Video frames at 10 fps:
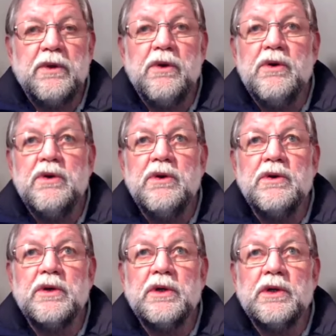
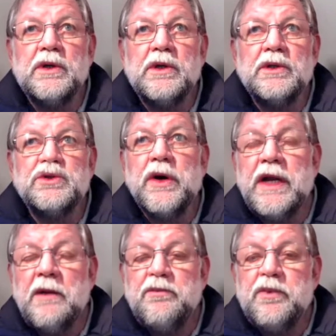to join
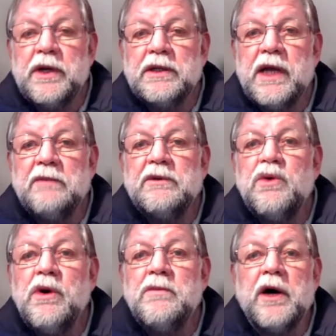up and come and
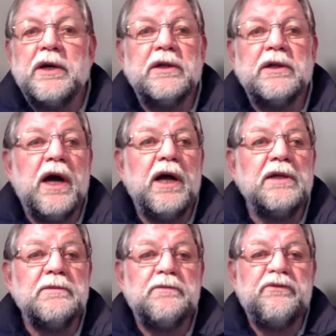talk about it.
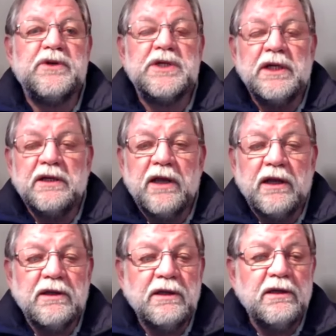I'll
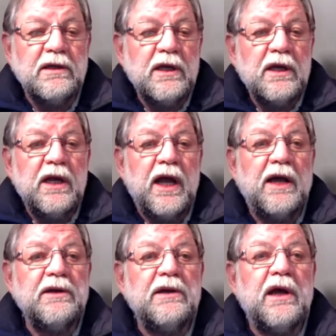facilitate it
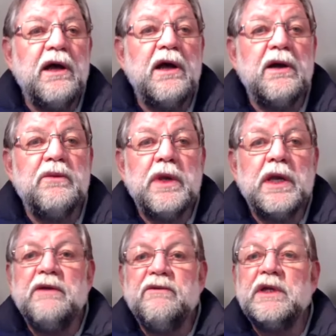And we
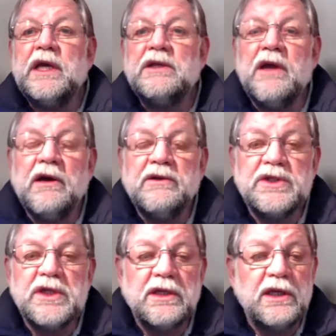can even get Doug to
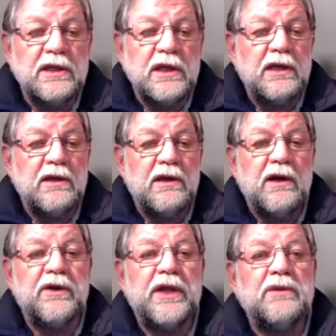sit in then
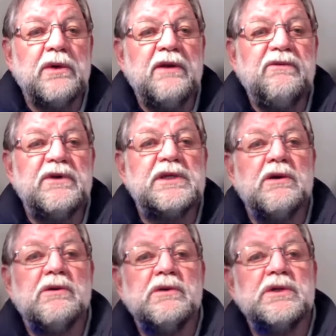on that one if he
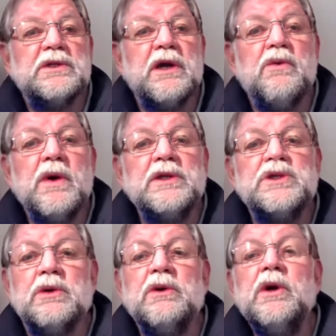so wants
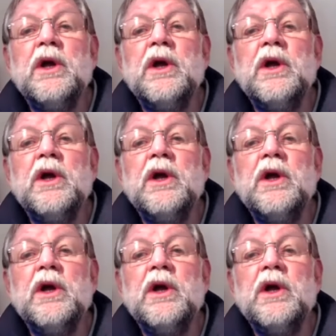to.